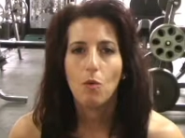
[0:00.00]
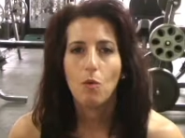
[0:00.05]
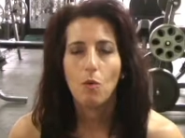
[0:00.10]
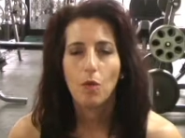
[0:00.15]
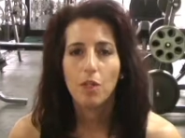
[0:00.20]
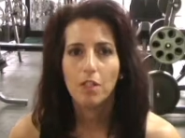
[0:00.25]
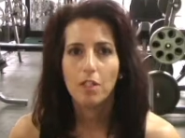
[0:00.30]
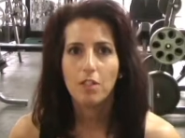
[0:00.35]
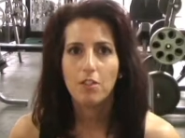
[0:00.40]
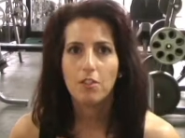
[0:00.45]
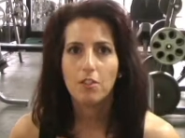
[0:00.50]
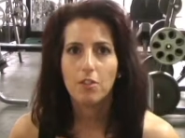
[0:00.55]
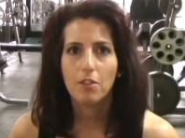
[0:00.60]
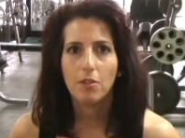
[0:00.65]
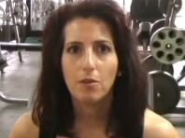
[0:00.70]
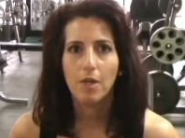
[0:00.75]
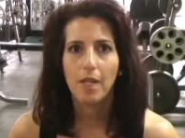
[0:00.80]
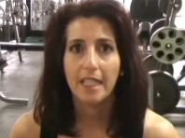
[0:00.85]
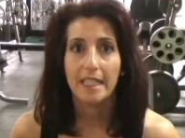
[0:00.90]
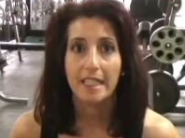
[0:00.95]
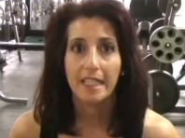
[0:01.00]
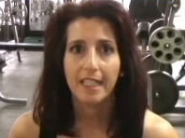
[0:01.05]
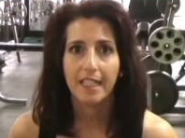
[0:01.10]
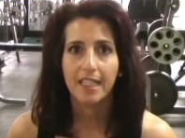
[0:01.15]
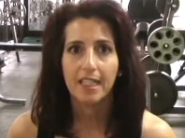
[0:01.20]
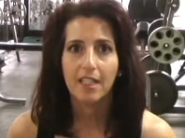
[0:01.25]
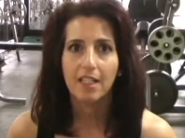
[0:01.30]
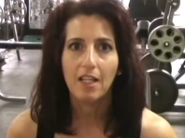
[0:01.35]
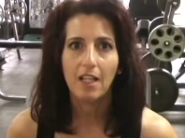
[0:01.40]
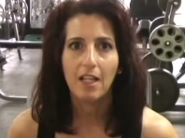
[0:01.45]
we're going to do an
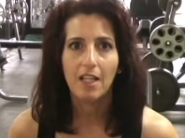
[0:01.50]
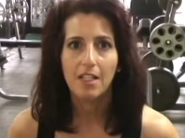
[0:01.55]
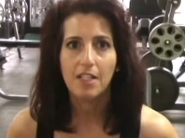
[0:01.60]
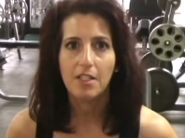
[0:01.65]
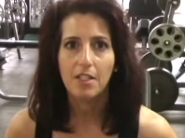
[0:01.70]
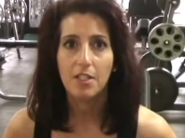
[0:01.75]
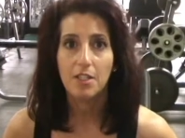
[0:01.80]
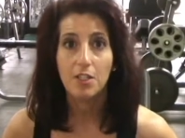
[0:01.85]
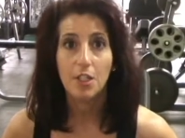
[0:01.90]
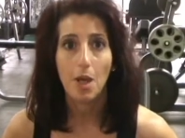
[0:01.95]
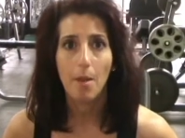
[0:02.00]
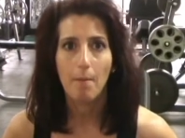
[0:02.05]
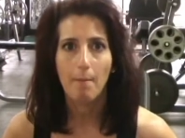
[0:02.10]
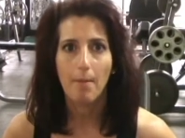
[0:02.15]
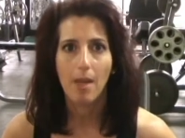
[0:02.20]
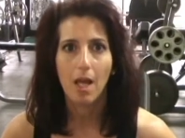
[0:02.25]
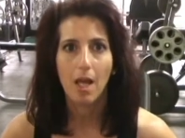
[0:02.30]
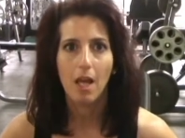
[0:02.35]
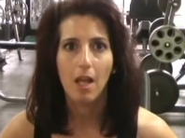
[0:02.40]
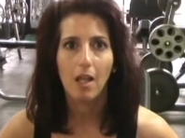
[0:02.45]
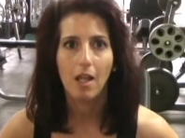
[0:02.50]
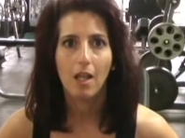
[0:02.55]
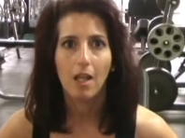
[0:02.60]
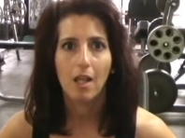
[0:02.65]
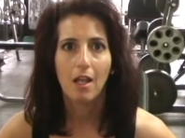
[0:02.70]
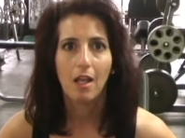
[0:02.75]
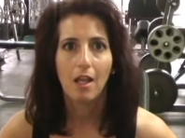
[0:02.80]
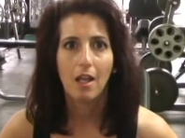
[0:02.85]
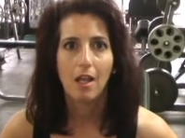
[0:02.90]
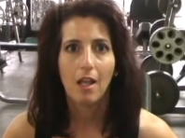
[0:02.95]
incline dumbbell
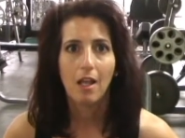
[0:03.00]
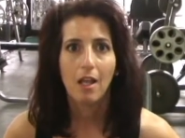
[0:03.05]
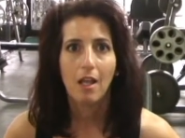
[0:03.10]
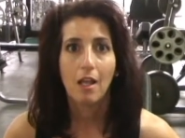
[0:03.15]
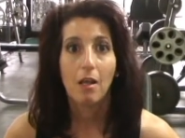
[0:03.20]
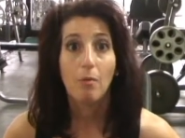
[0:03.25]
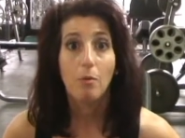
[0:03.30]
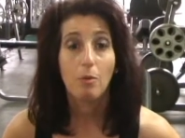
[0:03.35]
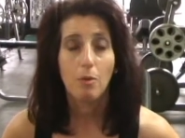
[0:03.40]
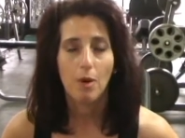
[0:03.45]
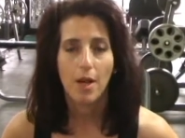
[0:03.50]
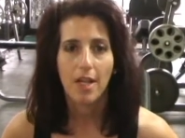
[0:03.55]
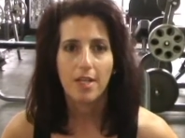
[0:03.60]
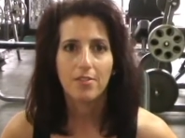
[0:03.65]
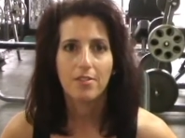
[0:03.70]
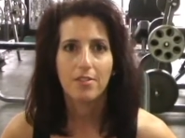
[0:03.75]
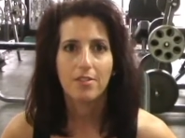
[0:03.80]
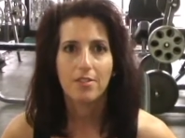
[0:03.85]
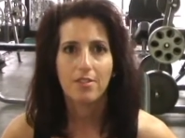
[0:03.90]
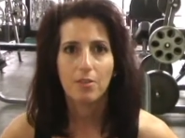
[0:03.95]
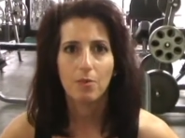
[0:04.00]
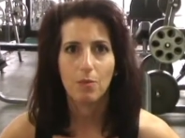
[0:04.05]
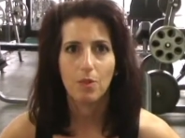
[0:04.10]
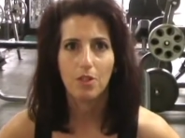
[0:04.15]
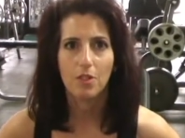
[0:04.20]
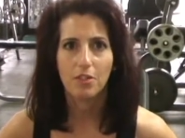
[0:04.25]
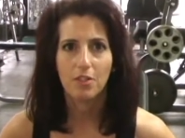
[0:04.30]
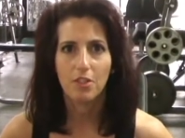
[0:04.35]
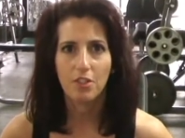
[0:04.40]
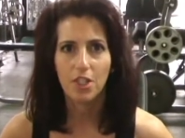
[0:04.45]
press to
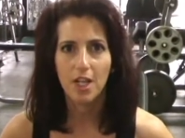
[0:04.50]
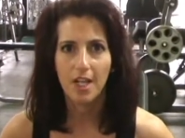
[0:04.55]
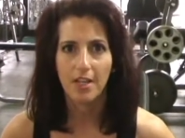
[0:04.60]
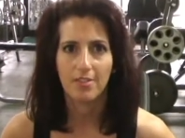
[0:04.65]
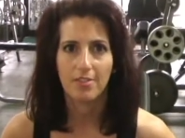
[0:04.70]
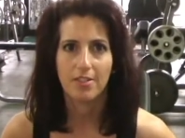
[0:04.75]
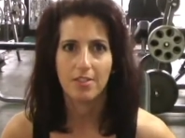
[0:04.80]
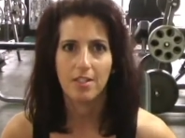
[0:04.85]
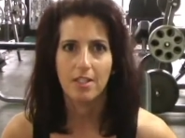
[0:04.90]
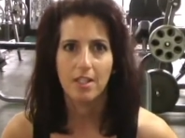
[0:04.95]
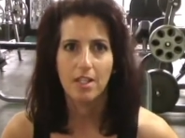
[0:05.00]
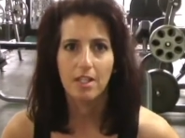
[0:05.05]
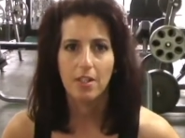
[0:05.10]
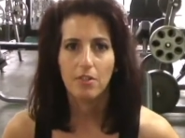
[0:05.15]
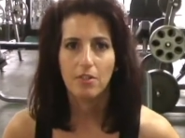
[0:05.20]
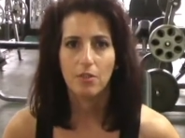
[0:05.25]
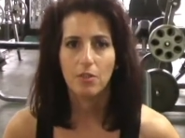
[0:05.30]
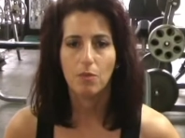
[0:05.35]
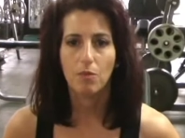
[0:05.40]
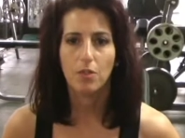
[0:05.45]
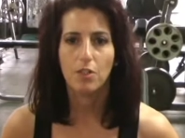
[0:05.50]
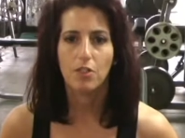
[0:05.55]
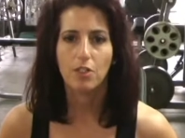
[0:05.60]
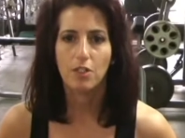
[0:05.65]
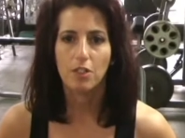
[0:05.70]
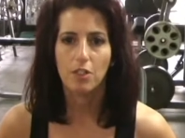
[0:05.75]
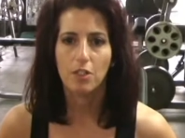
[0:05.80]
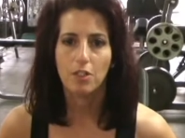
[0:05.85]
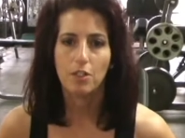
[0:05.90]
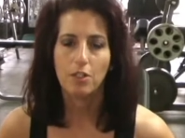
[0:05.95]
work the chest. So
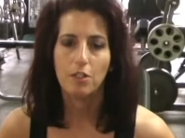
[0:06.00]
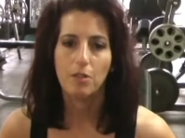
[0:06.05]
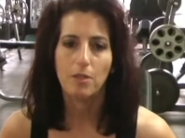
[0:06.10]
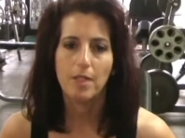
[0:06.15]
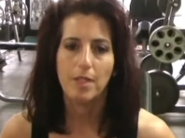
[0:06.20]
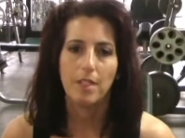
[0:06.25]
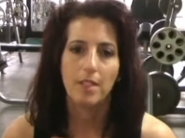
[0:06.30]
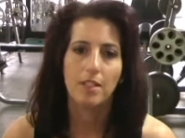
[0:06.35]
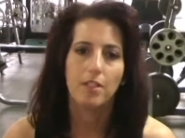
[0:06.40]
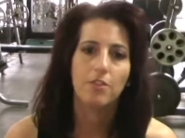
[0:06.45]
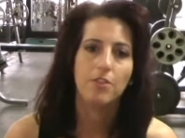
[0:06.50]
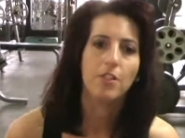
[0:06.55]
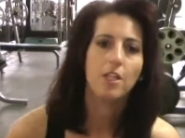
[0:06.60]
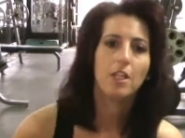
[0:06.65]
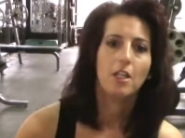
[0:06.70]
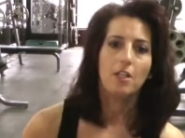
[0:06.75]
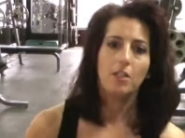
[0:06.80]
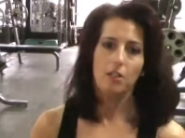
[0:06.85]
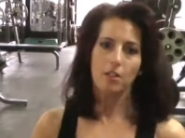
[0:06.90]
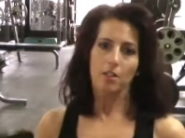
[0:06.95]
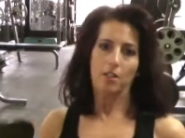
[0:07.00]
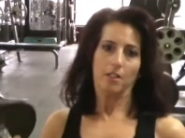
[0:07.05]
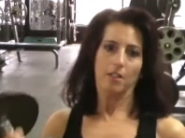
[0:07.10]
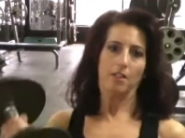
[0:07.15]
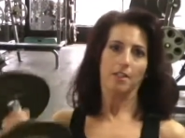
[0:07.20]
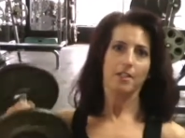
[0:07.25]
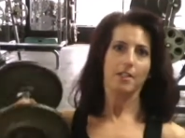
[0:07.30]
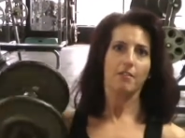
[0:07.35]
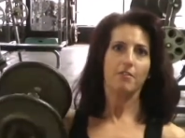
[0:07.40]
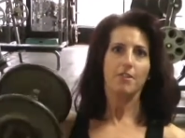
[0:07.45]
what you're going to do is you're going
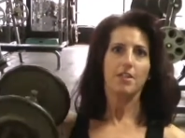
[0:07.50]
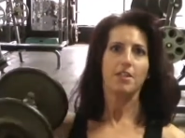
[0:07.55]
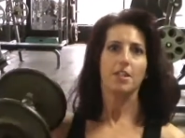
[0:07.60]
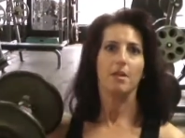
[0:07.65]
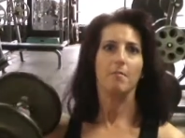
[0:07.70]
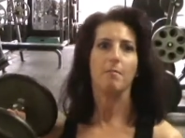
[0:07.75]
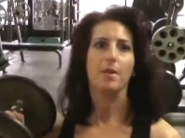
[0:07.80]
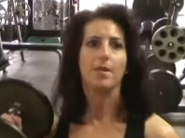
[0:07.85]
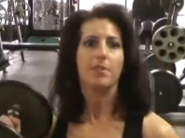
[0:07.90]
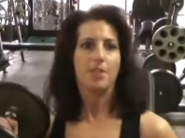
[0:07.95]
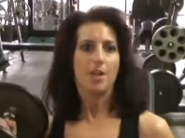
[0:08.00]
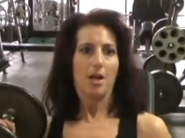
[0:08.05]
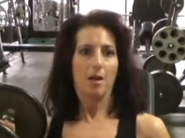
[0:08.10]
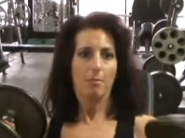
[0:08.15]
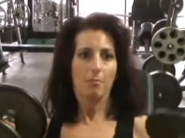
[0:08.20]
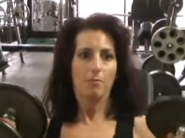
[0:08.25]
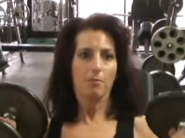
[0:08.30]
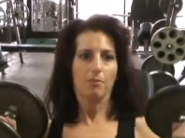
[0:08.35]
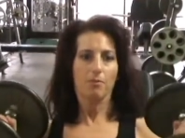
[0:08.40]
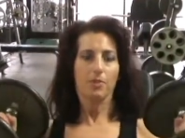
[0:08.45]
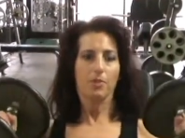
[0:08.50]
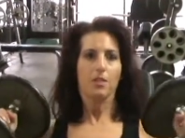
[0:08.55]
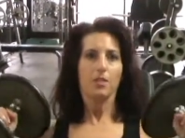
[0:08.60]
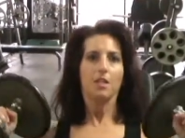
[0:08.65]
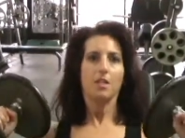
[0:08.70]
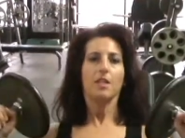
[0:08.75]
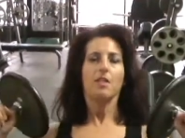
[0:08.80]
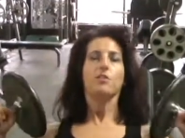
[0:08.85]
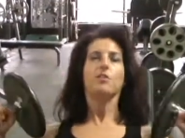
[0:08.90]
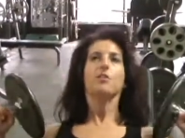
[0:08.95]
to lift the dumbbells up with
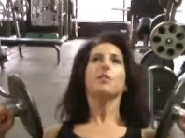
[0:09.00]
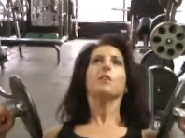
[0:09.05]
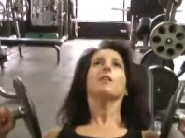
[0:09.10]
your knees. You're